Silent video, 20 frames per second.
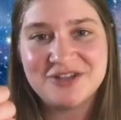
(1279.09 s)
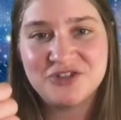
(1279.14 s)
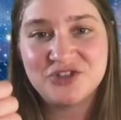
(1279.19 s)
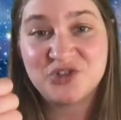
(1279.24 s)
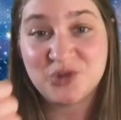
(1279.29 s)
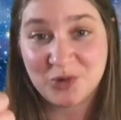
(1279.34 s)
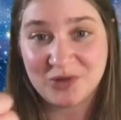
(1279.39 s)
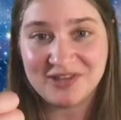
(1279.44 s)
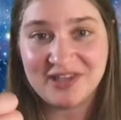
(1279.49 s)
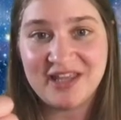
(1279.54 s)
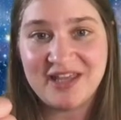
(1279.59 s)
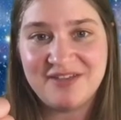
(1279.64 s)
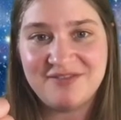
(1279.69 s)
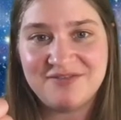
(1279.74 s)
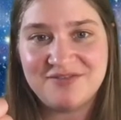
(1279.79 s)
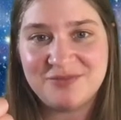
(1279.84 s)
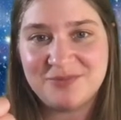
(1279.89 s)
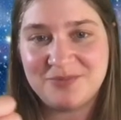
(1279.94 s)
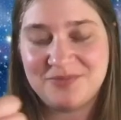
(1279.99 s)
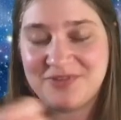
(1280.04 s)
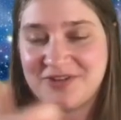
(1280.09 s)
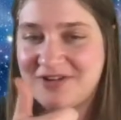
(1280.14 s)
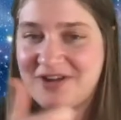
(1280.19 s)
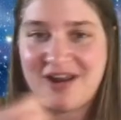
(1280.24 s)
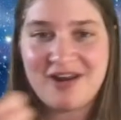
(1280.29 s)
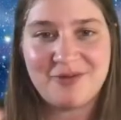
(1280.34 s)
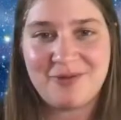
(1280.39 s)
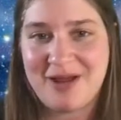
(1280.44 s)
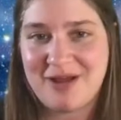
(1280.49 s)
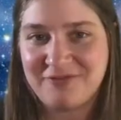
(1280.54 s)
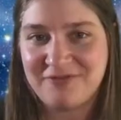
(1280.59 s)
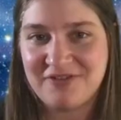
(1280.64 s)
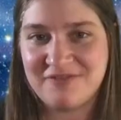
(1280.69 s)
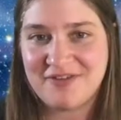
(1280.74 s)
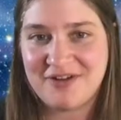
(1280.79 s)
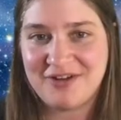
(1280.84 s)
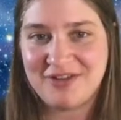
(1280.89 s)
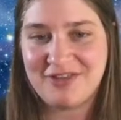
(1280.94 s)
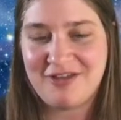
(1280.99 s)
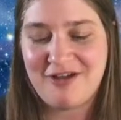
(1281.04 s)
short-lived. They're not around for
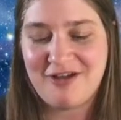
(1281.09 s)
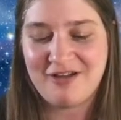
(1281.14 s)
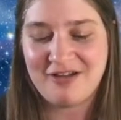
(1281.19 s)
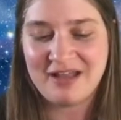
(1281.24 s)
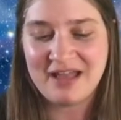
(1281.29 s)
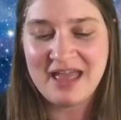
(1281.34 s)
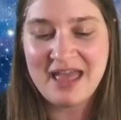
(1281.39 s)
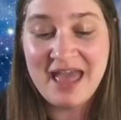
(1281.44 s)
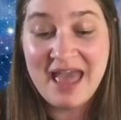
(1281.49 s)
very long.